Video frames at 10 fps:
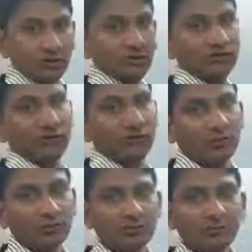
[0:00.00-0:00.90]
uniform
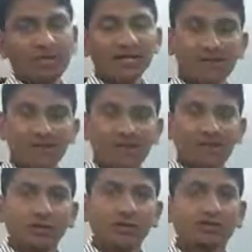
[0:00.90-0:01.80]
motion, means
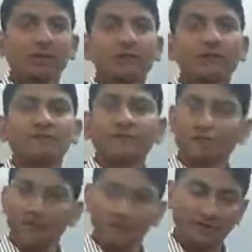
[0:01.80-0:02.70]
uniform
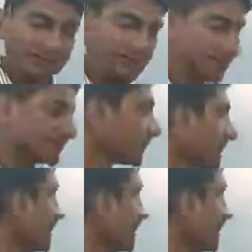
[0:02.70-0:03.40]
velocity.